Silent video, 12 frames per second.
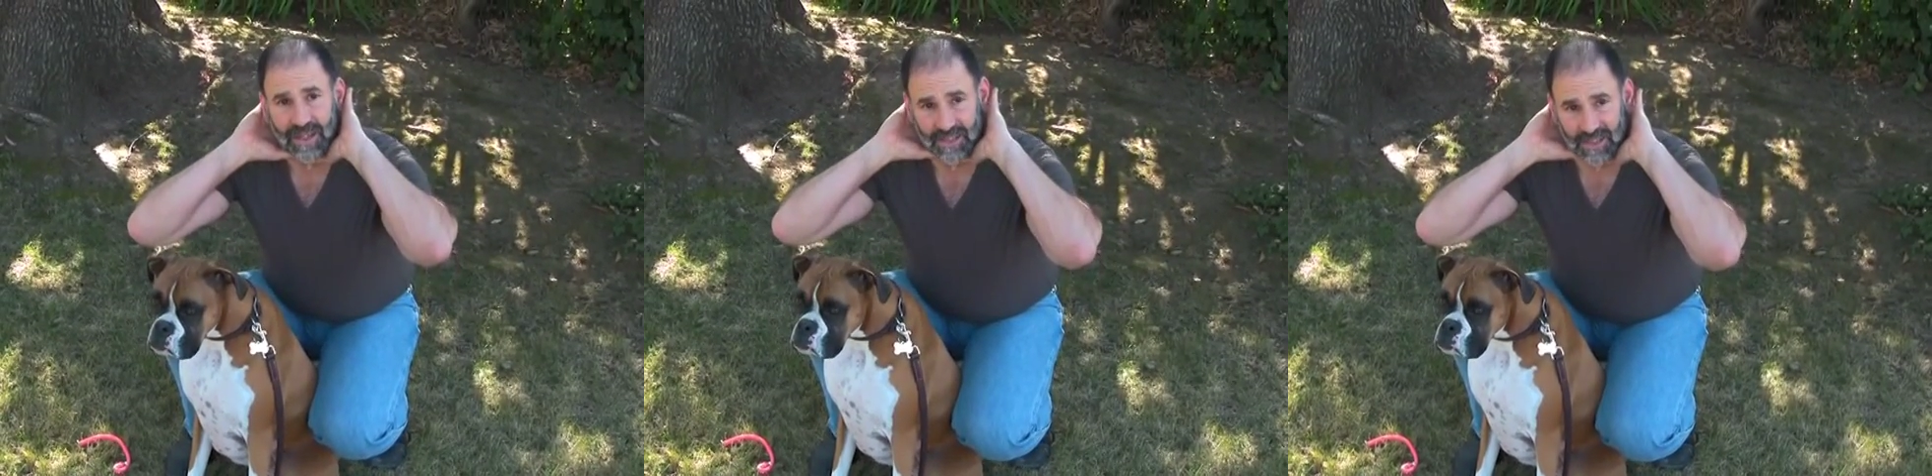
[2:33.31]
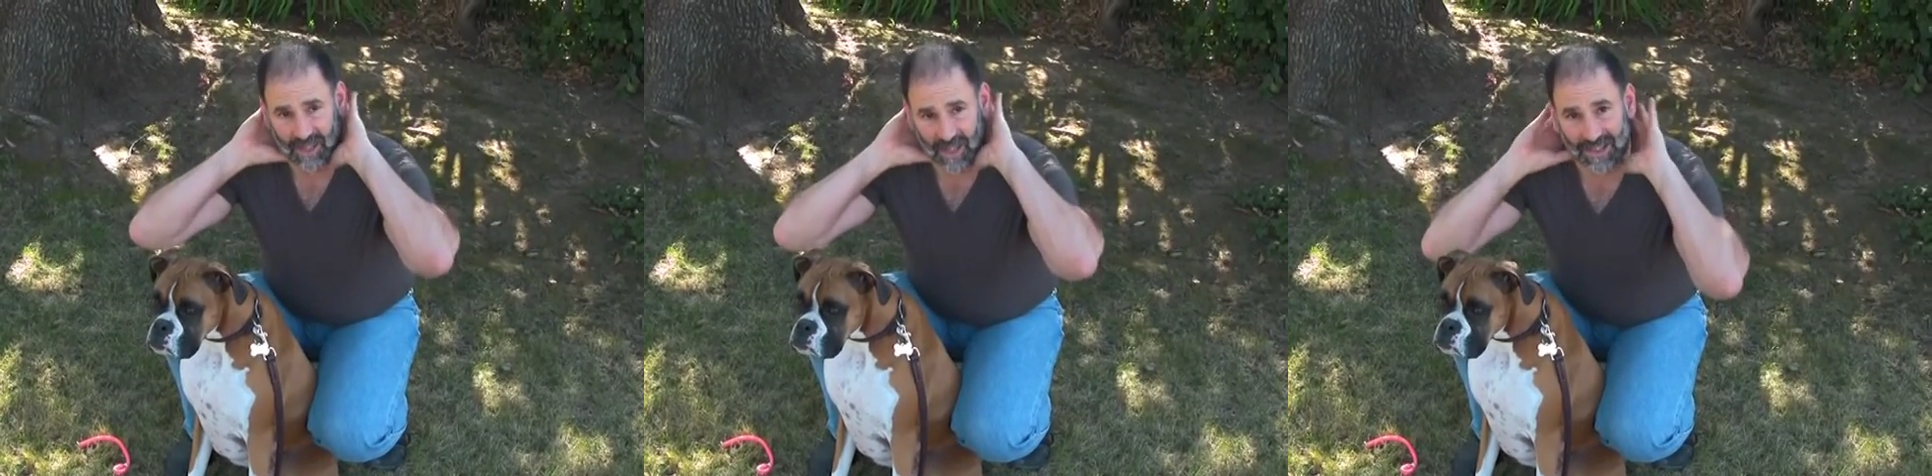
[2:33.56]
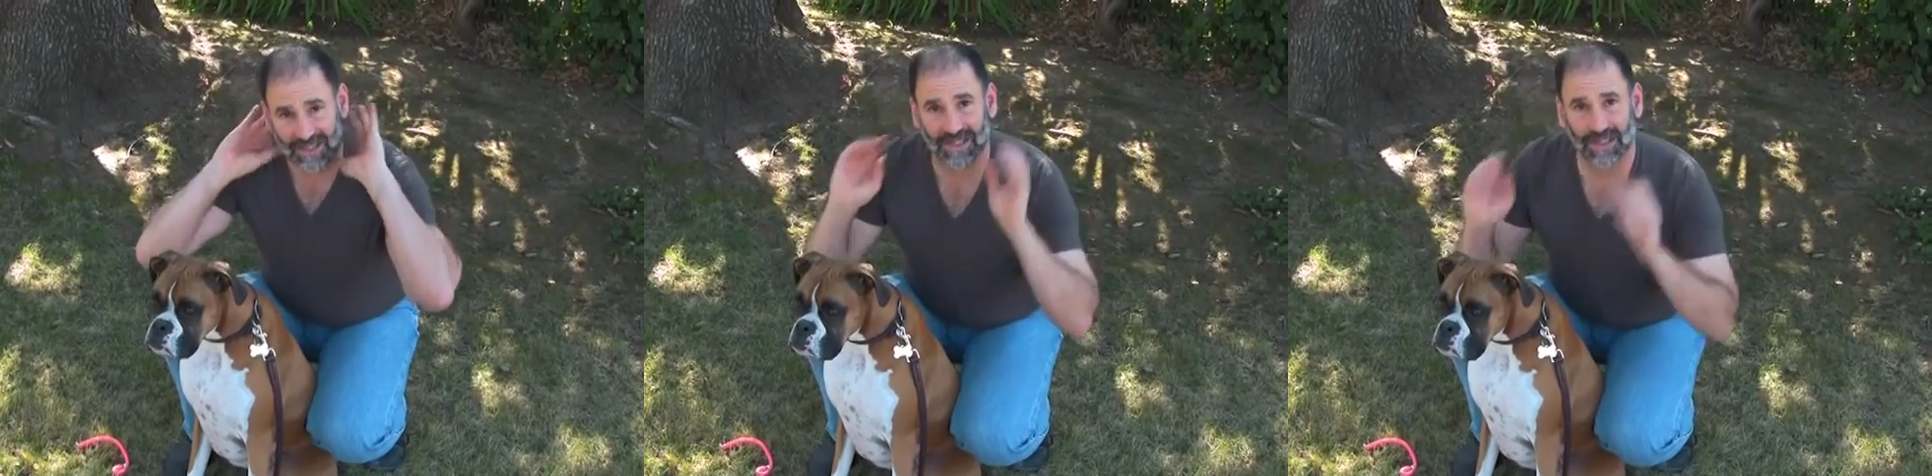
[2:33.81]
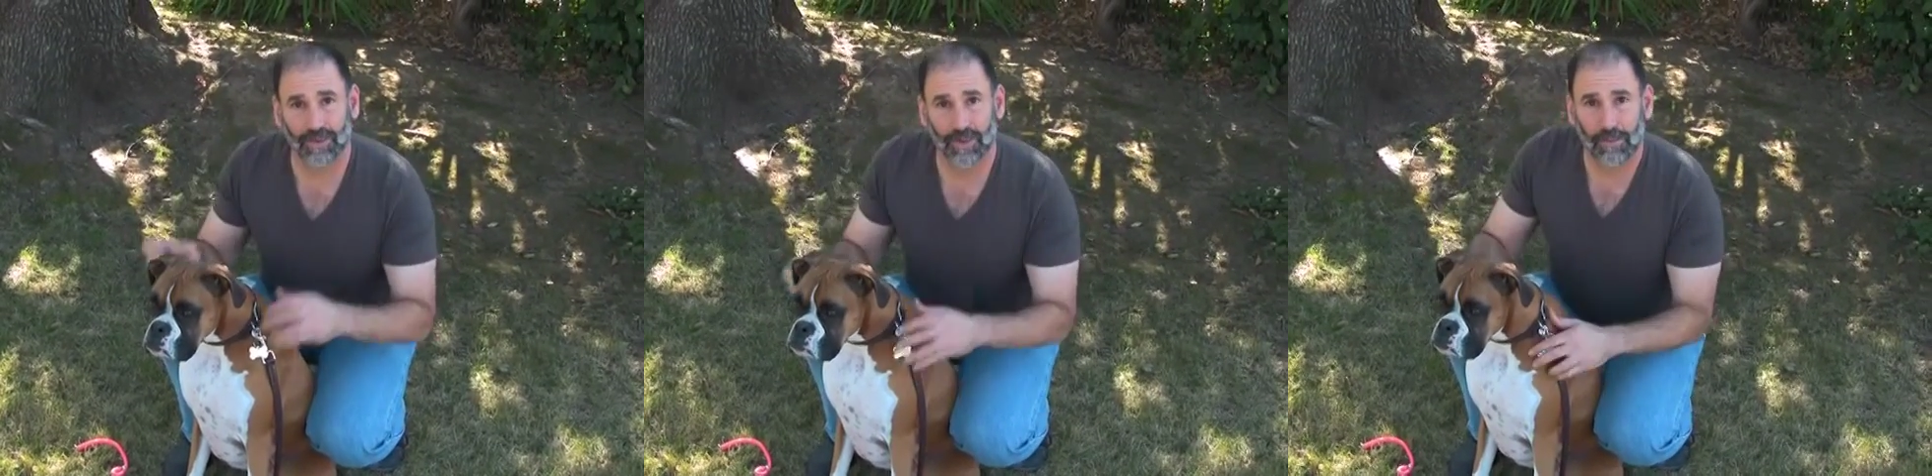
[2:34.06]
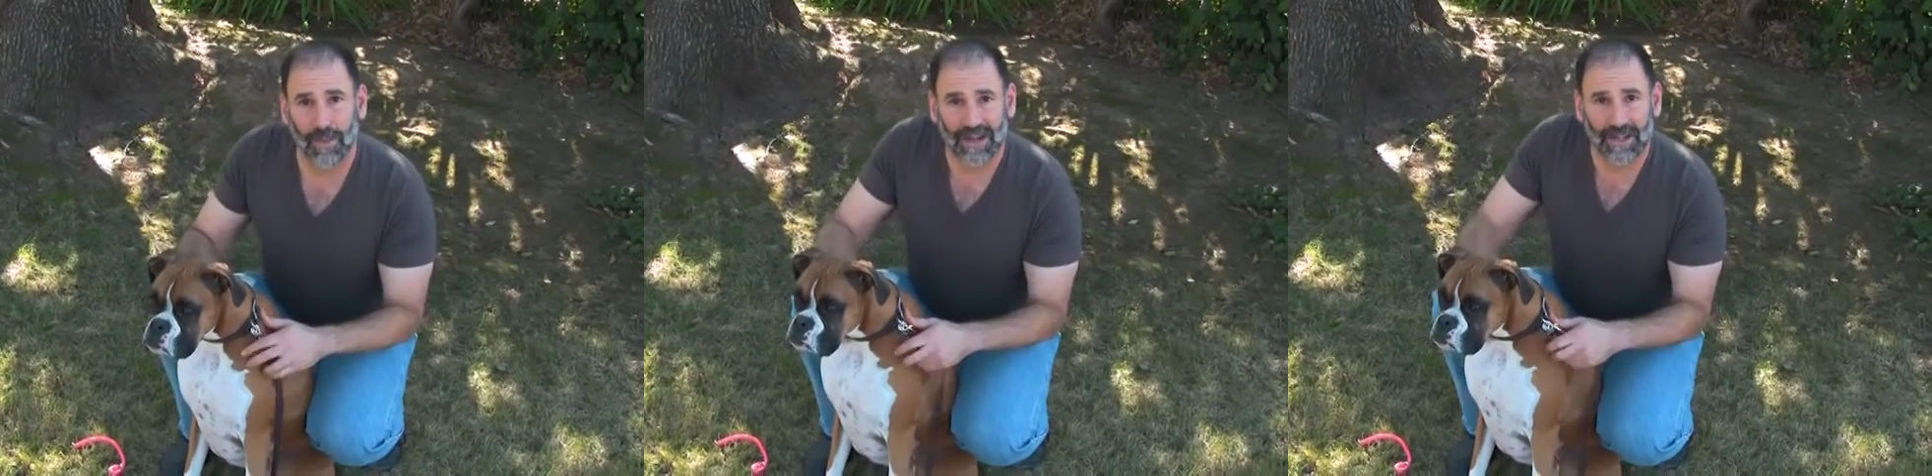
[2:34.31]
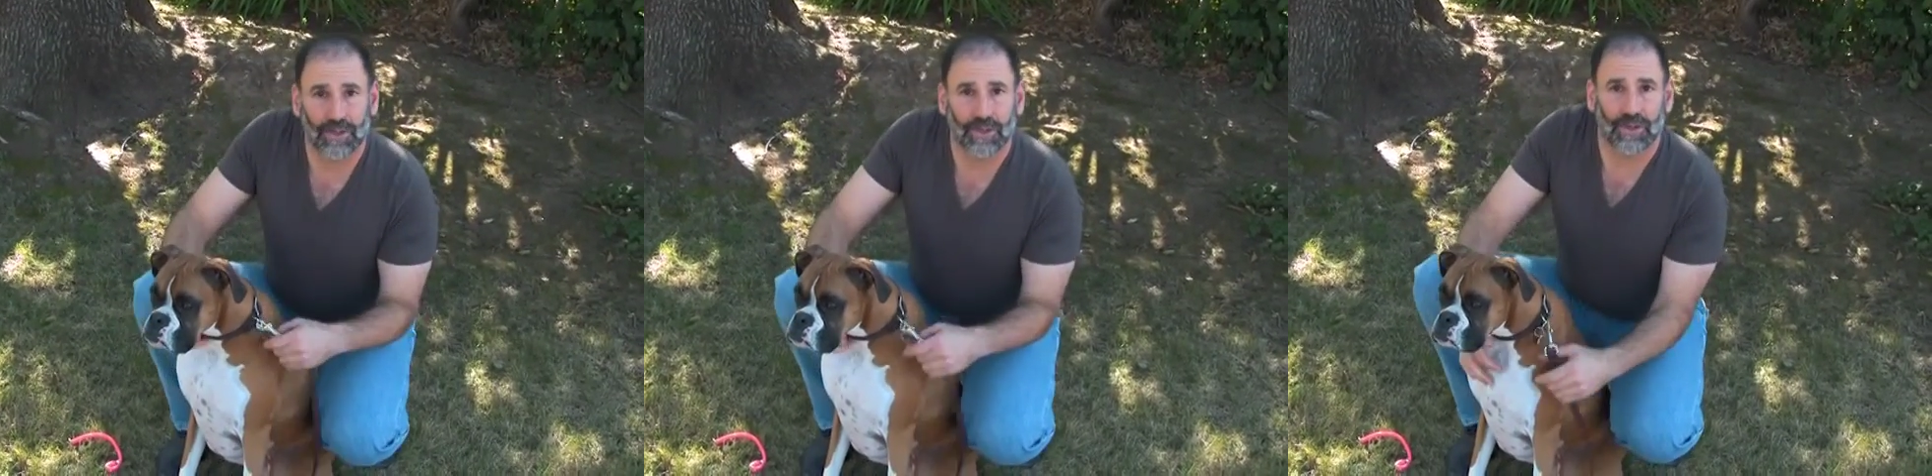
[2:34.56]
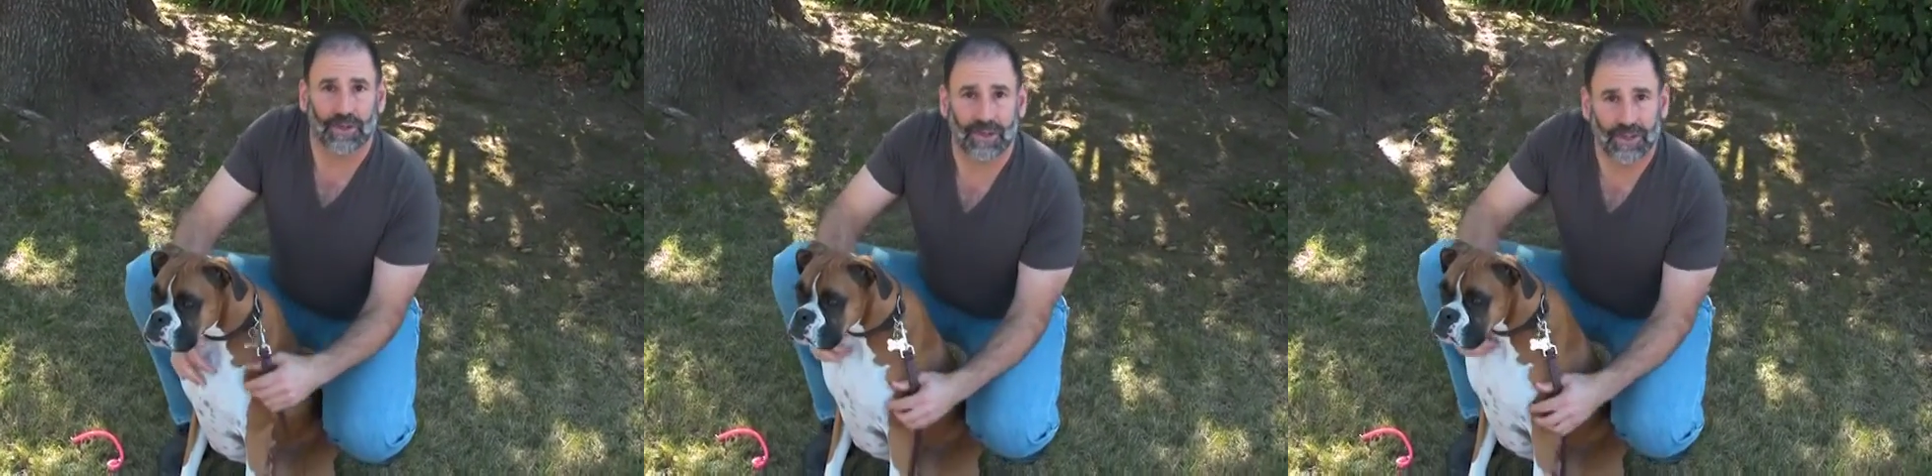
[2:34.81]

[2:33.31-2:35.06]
It's a constant reminder your